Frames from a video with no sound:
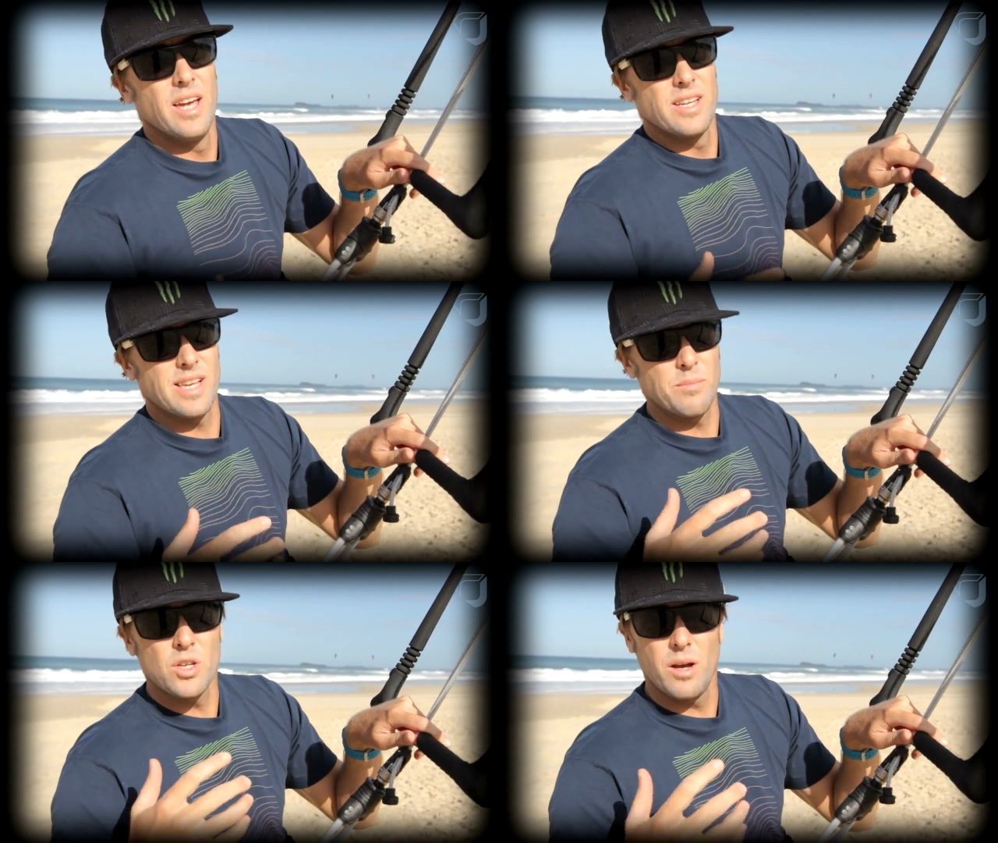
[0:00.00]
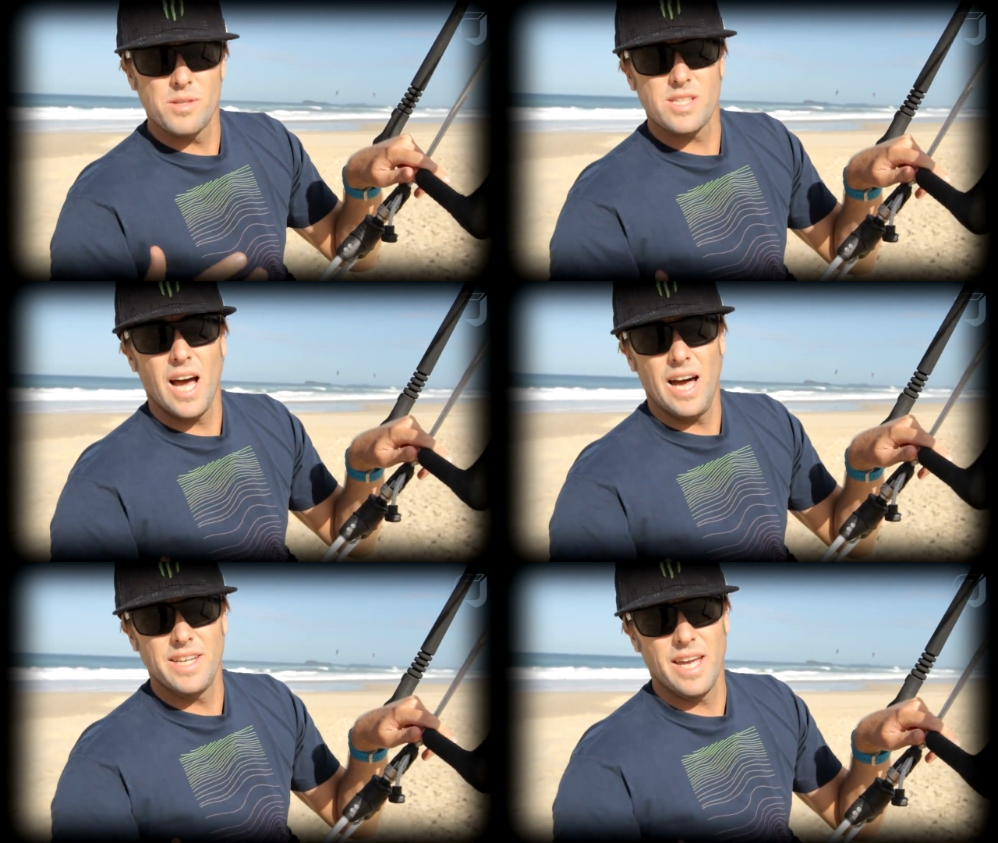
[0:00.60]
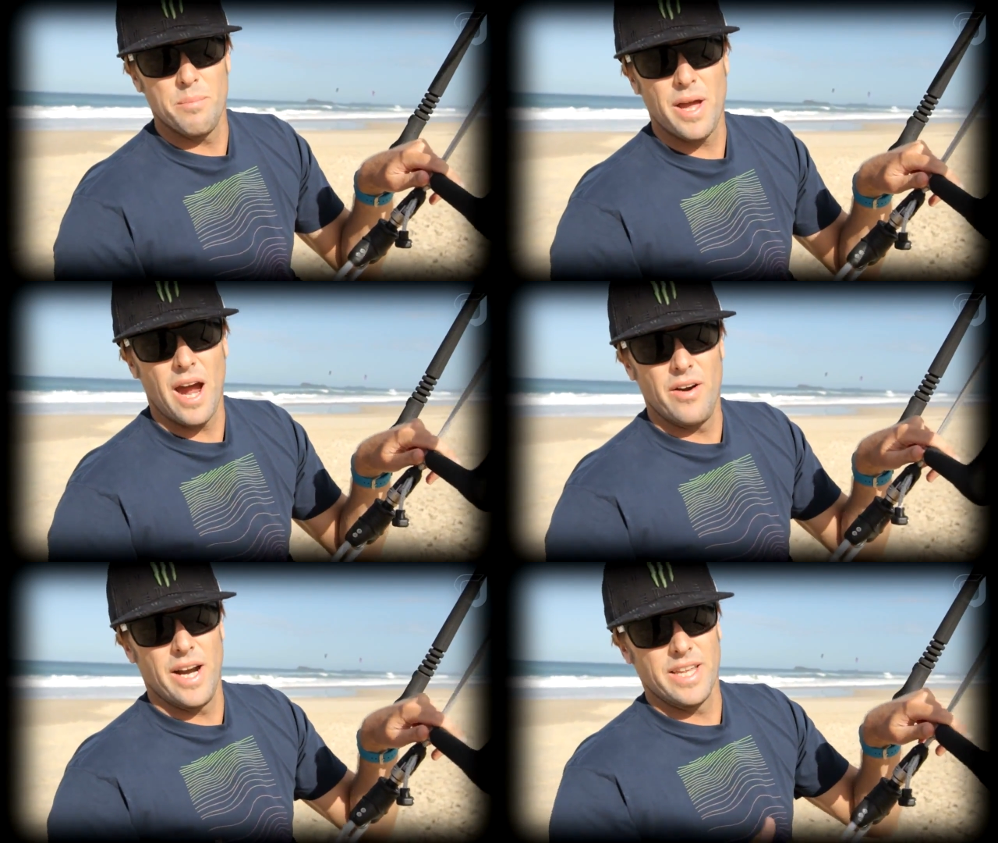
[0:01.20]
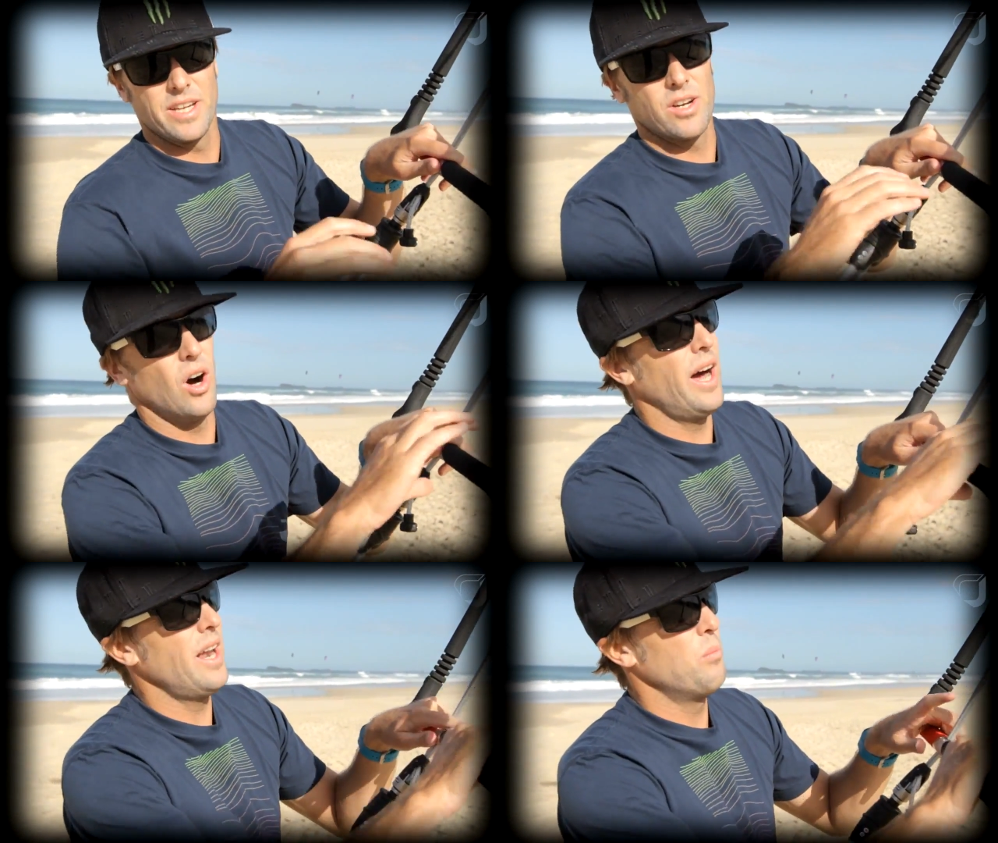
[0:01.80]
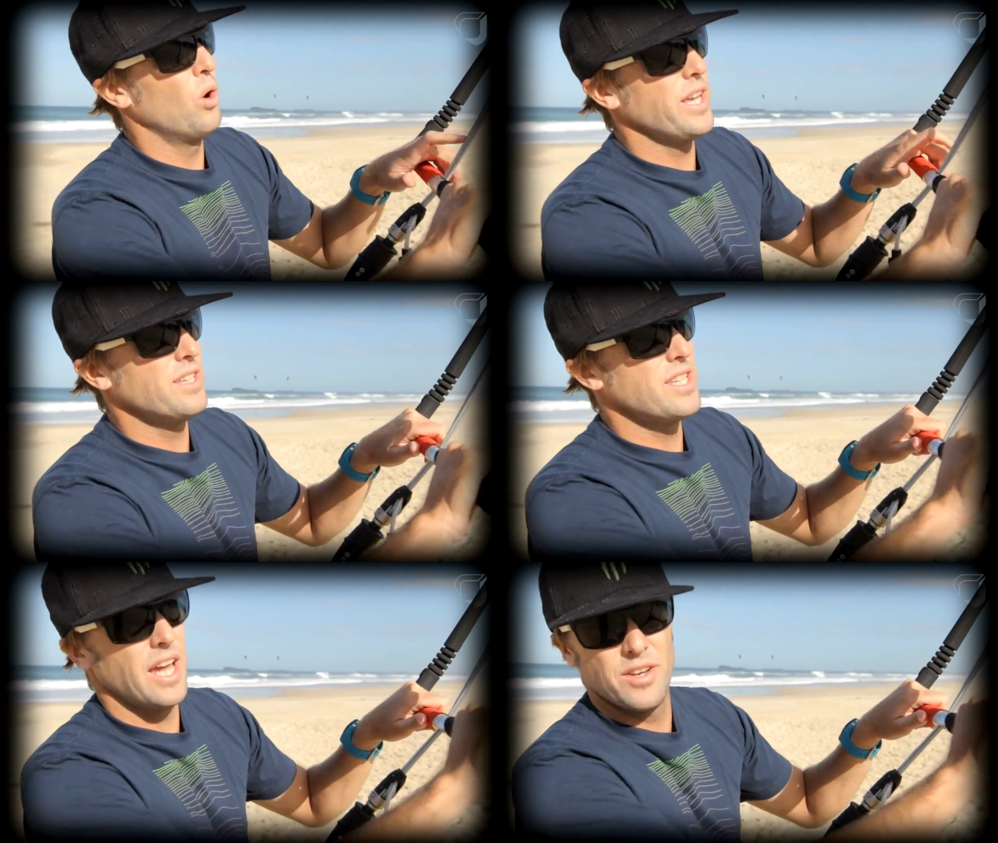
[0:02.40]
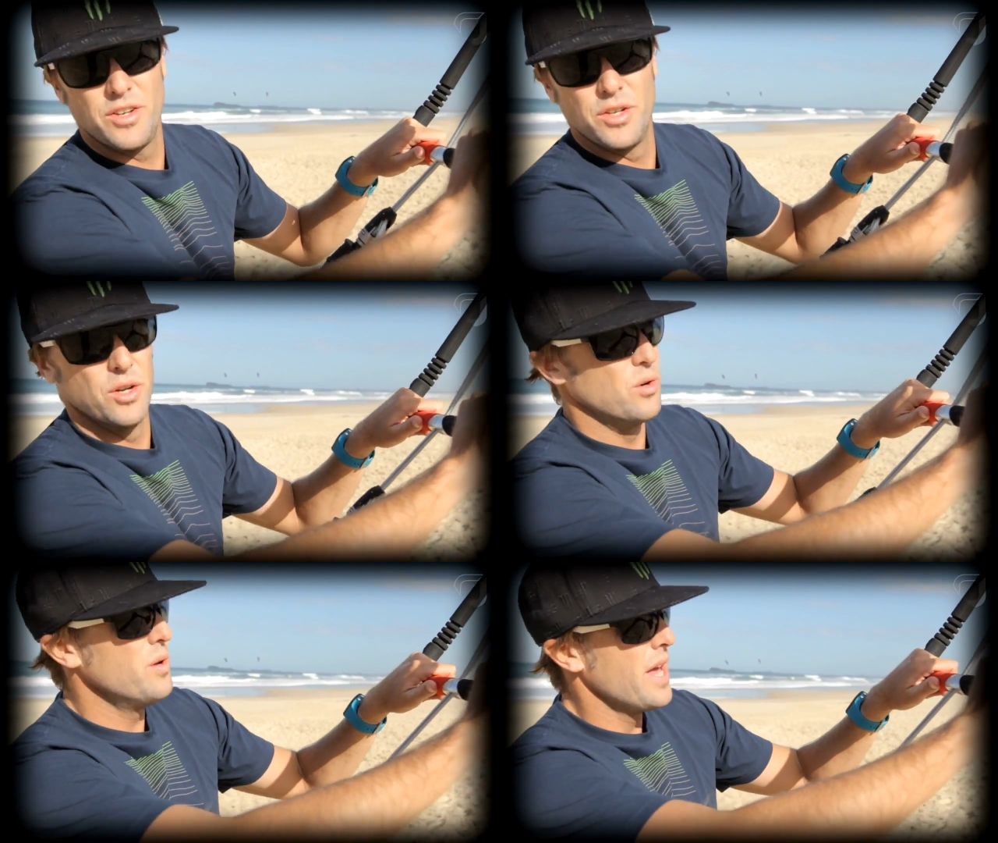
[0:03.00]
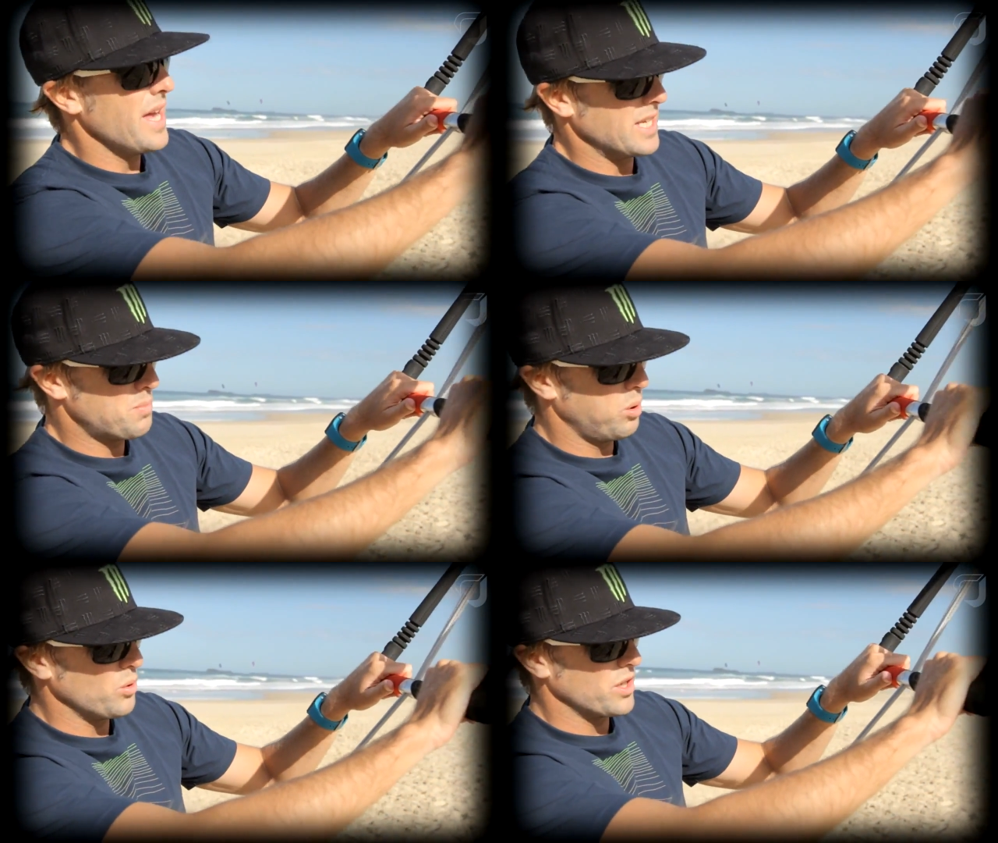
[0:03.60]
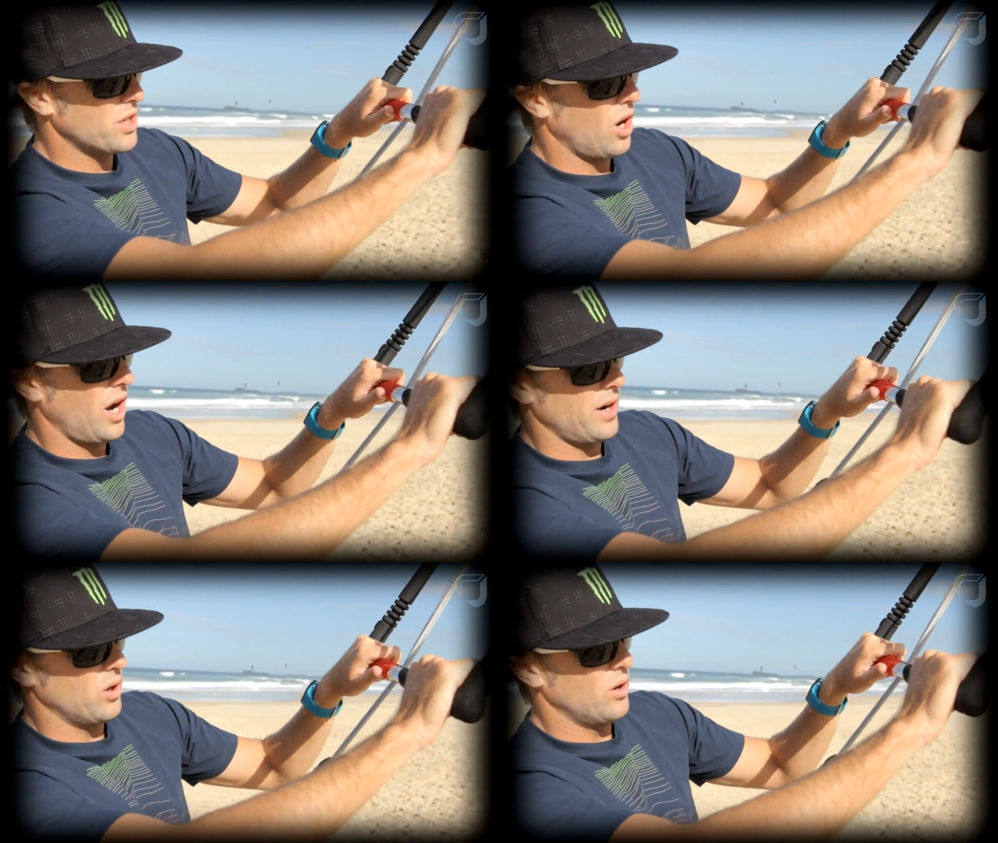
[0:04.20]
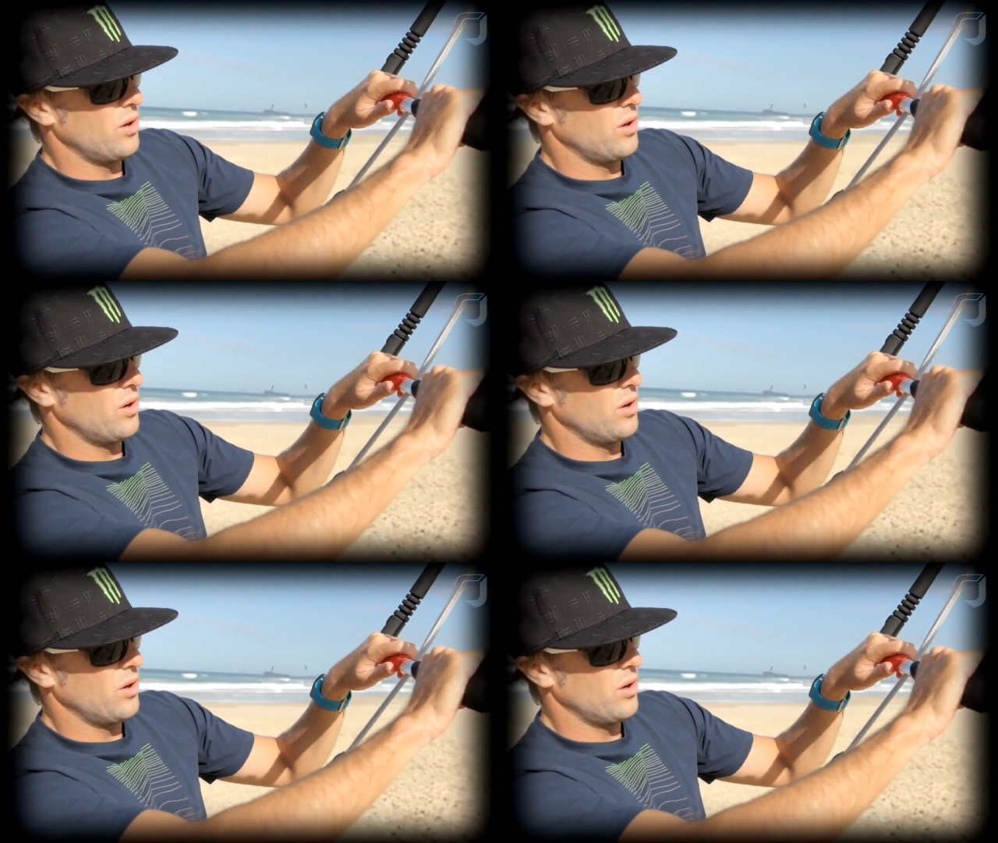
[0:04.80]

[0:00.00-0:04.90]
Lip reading: sometimes it's hard to get power out of your kite, and what you tend to do is pull your kite